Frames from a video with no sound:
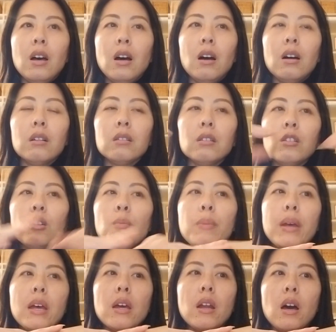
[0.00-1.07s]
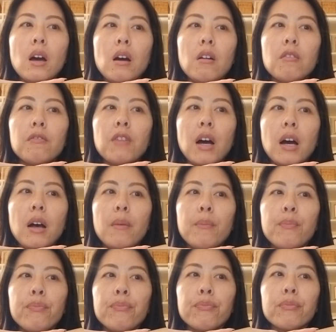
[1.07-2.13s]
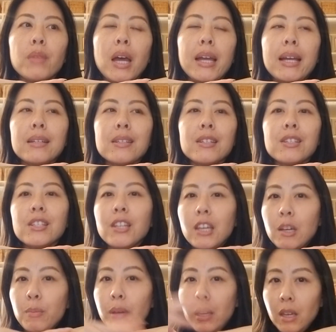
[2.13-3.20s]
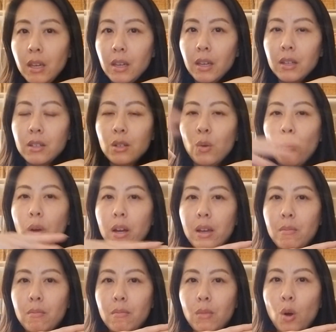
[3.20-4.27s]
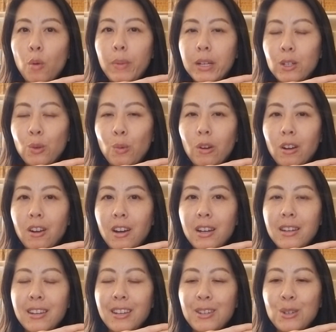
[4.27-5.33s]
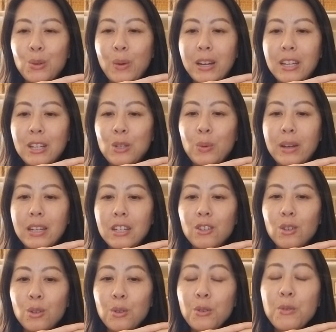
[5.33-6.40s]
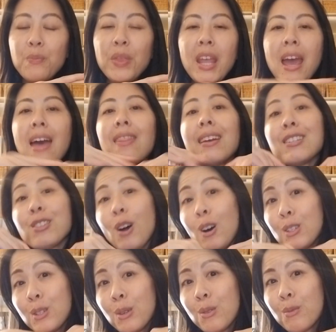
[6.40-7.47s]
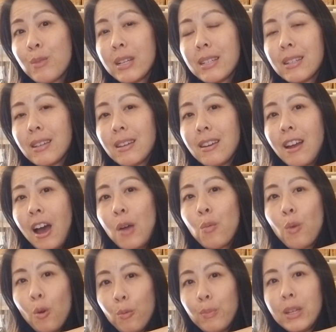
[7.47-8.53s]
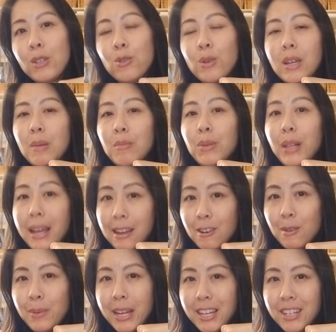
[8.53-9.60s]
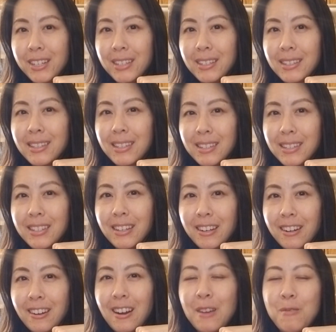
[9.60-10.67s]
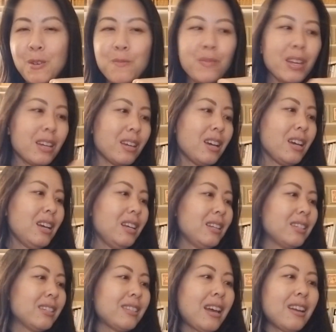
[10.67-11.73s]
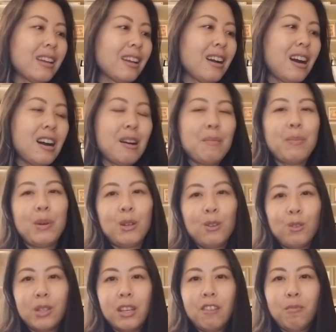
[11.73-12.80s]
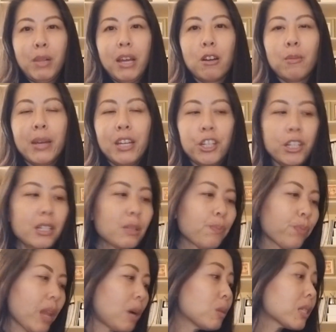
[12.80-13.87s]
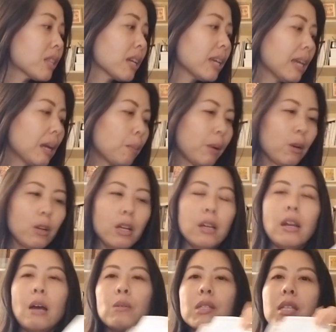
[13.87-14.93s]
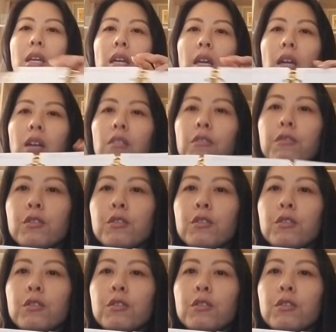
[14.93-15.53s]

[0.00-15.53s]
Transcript: a little bit of, I guess, a sneak peek into what I'm hoping to work on in 2022. That's also the reason I won't be doing planner pages this year. I won't be setting up a new set of planner pages. I was thinking about it. I was thinking of